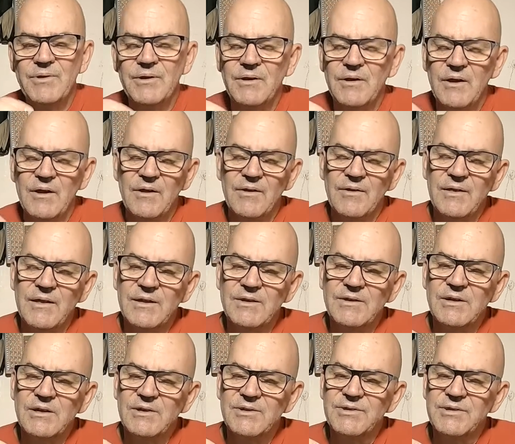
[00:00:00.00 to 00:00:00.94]
with
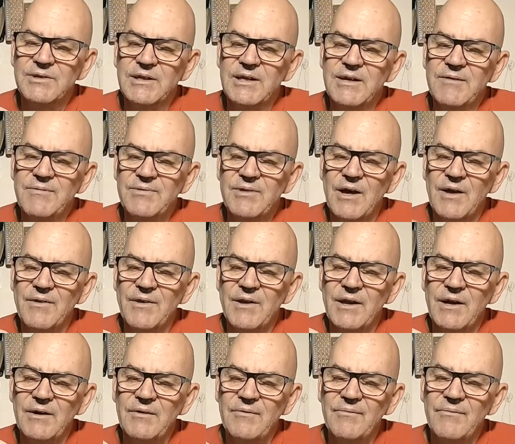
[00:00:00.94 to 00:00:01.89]
these little sleeves on
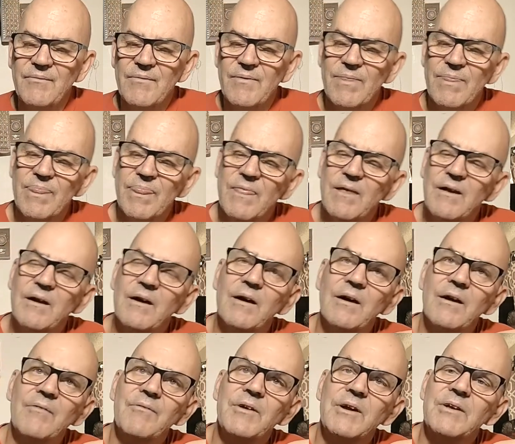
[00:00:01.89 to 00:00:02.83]
there. I
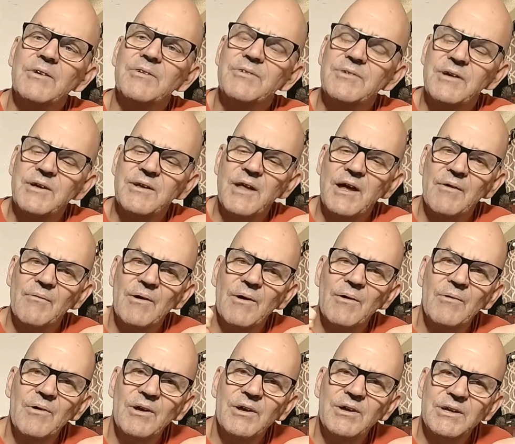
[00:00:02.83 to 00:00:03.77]
don't know if you can see that.
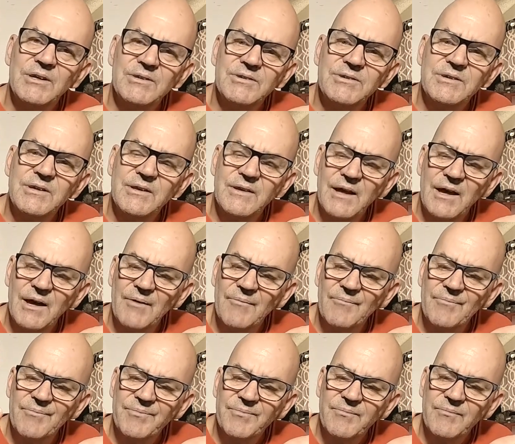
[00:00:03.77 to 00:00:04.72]
Well, you can see that.
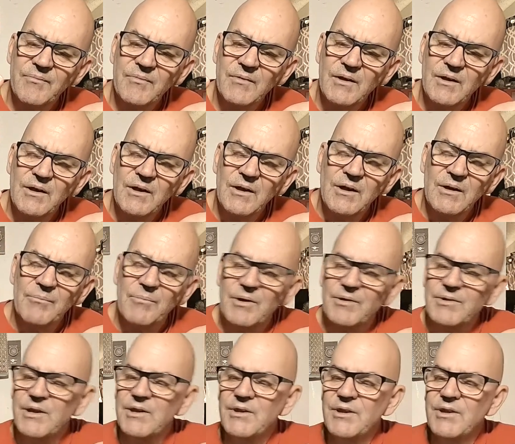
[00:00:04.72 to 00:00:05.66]

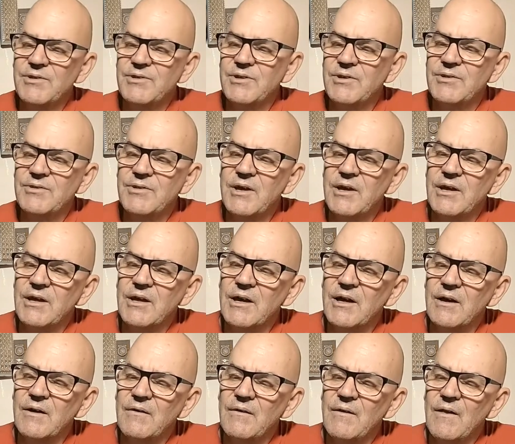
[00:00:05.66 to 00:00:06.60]
But this is
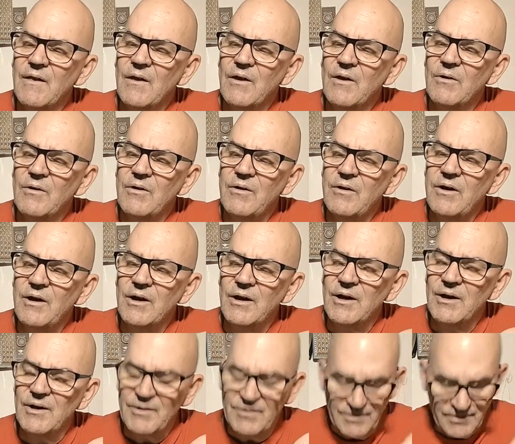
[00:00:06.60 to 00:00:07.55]
a,
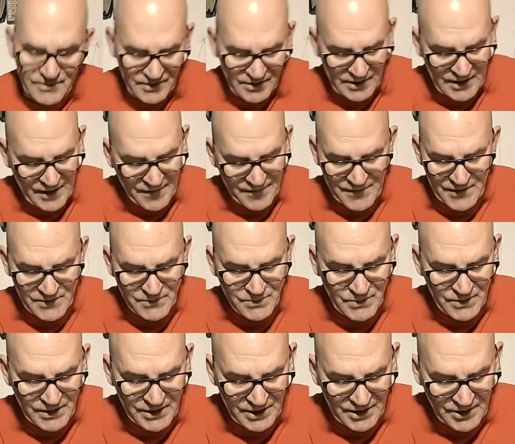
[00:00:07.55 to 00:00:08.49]
we got
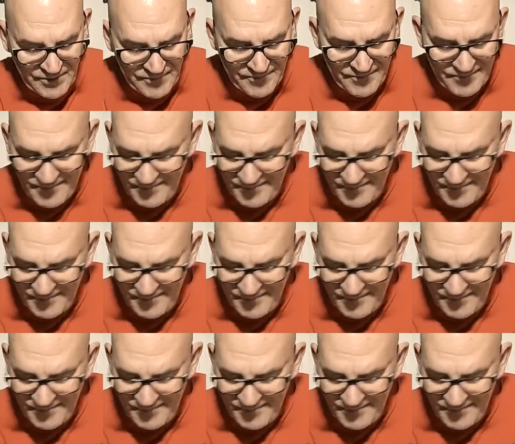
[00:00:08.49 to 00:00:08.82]
this one here,